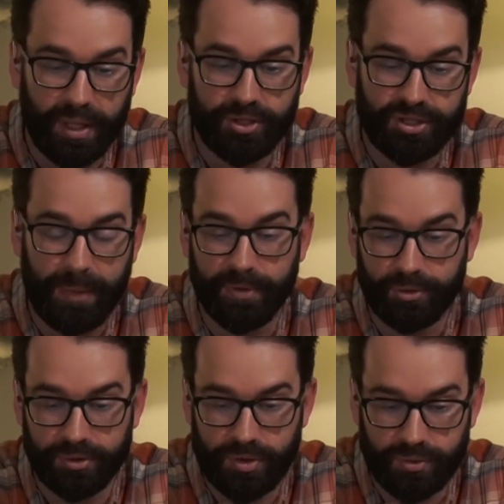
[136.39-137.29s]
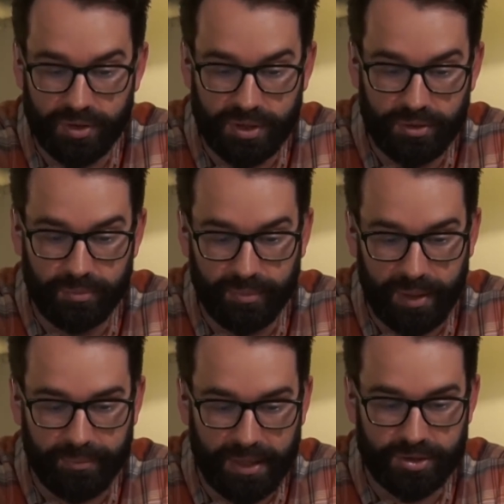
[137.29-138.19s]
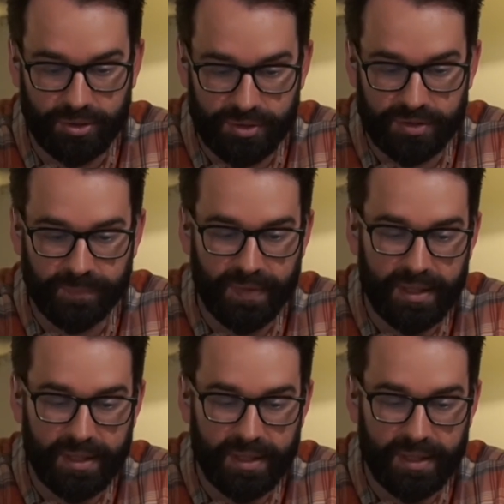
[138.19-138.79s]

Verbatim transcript: when I shop in grocery stores in Newton, Massachusetts,